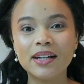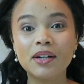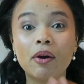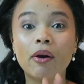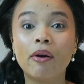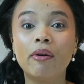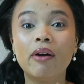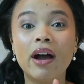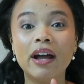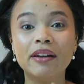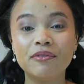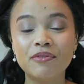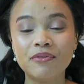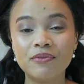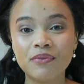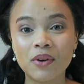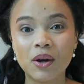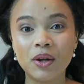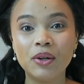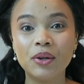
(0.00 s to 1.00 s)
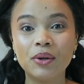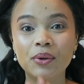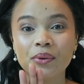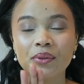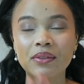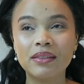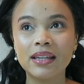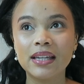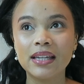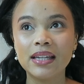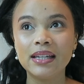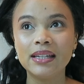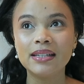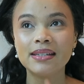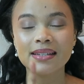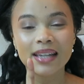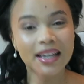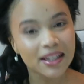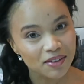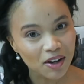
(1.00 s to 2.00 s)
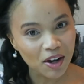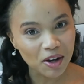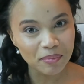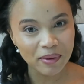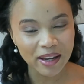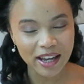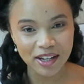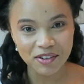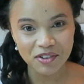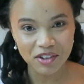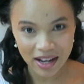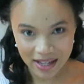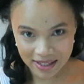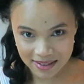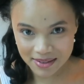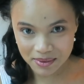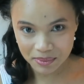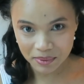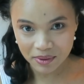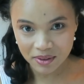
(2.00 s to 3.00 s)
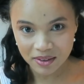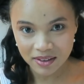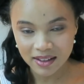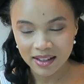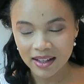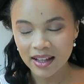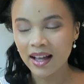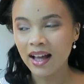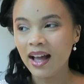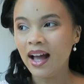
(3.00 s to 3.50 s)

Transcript: Go and follow the TikTok page as well.